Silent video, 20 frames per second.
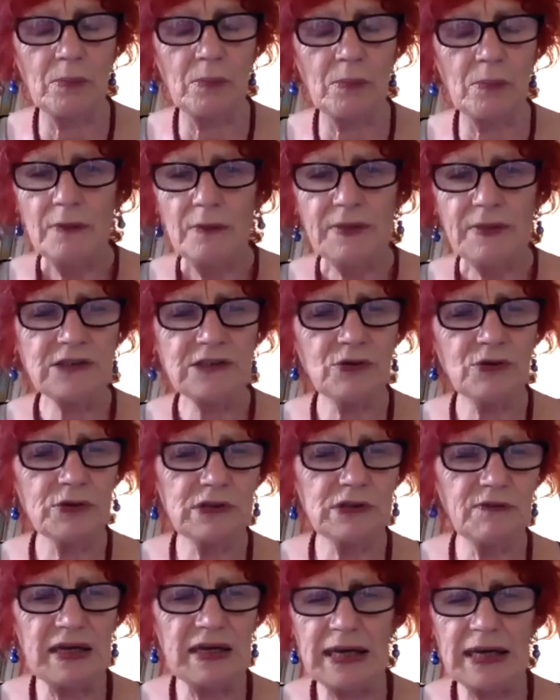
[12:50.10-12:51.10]
They sort
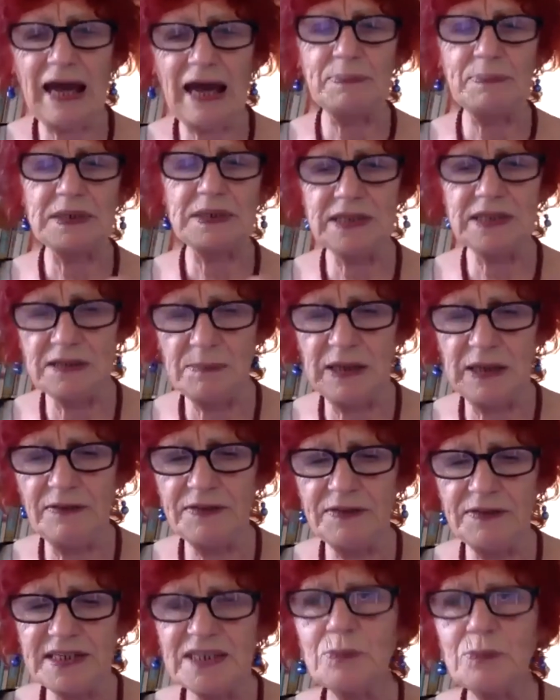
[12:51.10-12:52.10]
of inhabited me. And
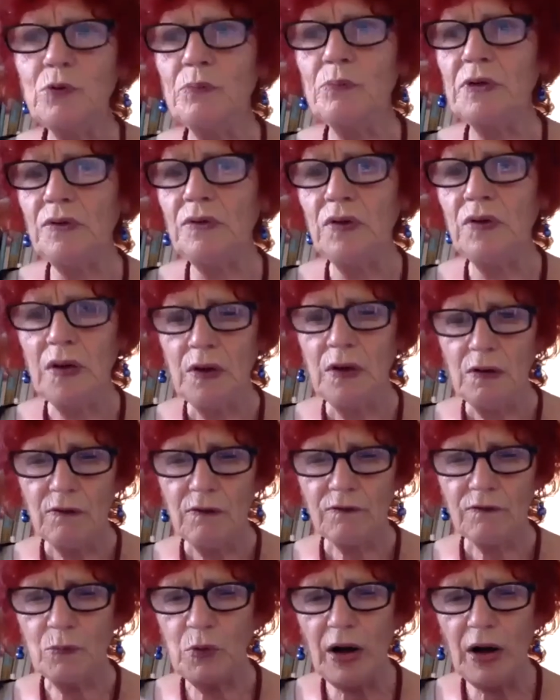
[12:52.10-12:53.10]
this woman,
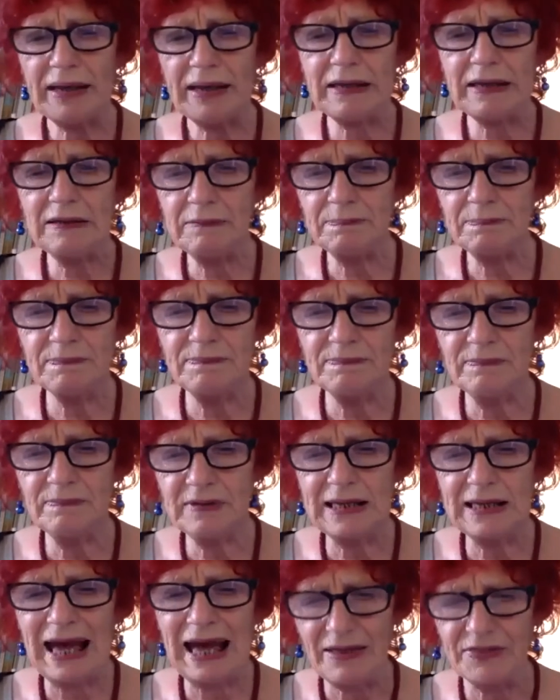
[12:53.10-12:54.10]
from what I can
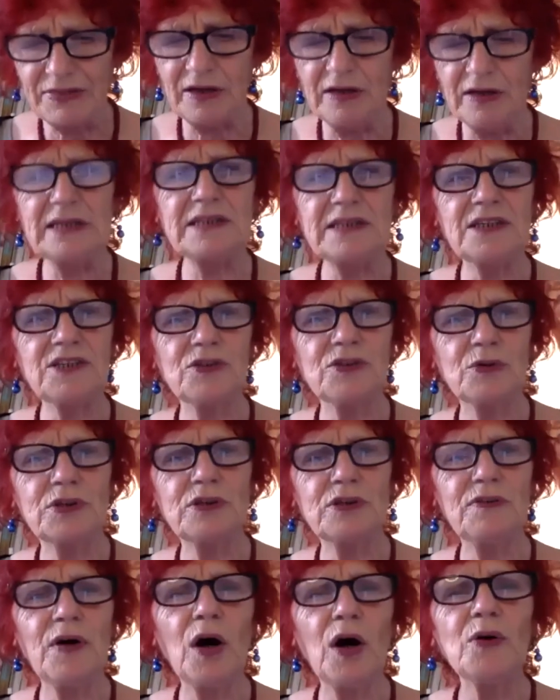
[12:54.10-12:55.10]
gather, is a sort
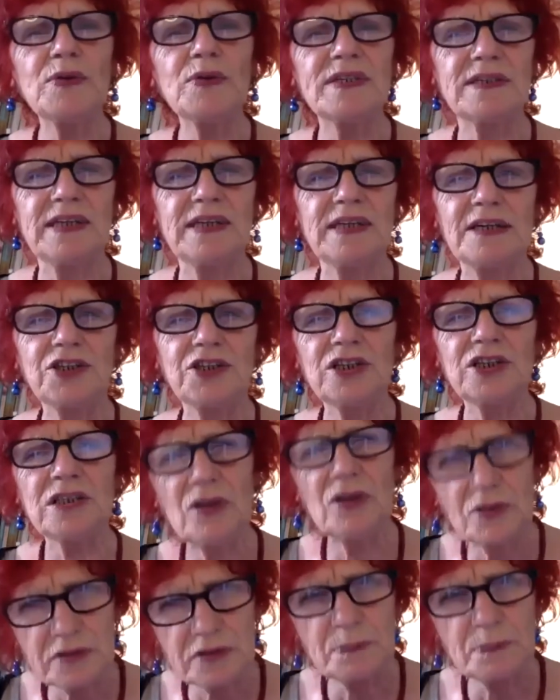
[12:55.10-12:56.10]
of hostess. She's
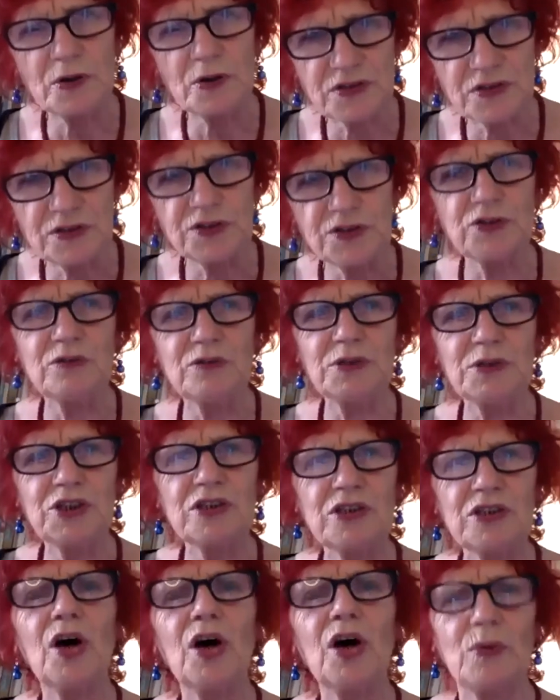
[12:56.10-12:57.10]
not a prostitute, but
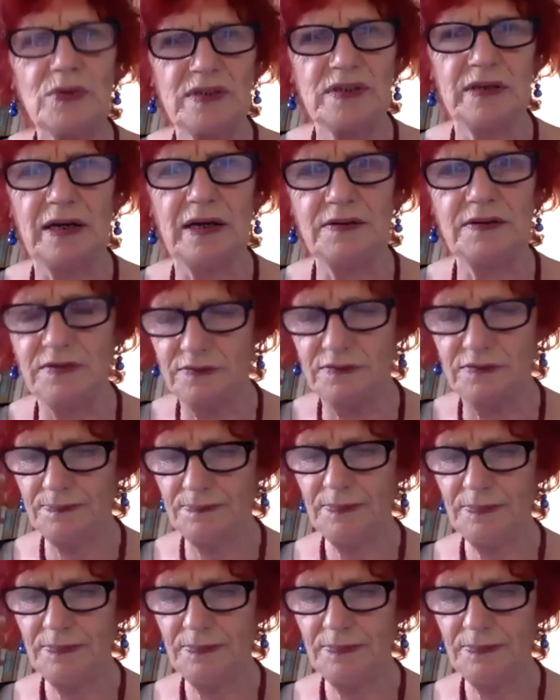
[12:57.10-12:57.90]
she's a hostess.